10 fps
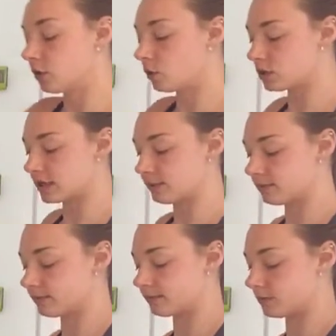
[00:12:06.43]
Awesome.
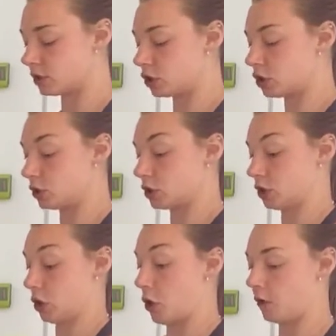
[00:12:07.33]

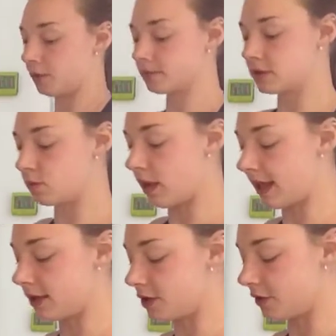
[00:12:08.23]
So while
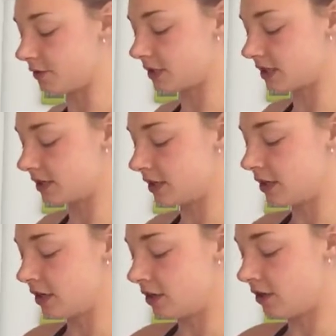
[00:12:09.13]
I don't
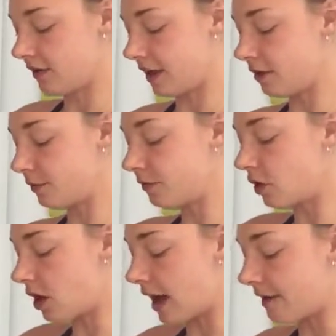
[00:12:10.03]
knock that off,
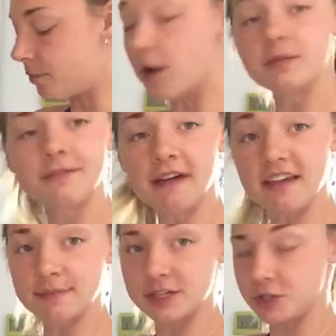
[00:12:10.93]
I popped
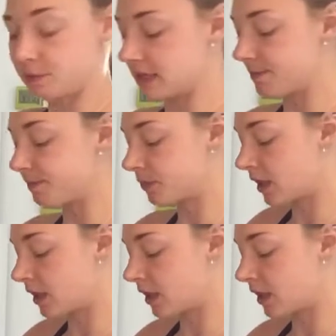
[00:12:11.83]
5 mushrooms in,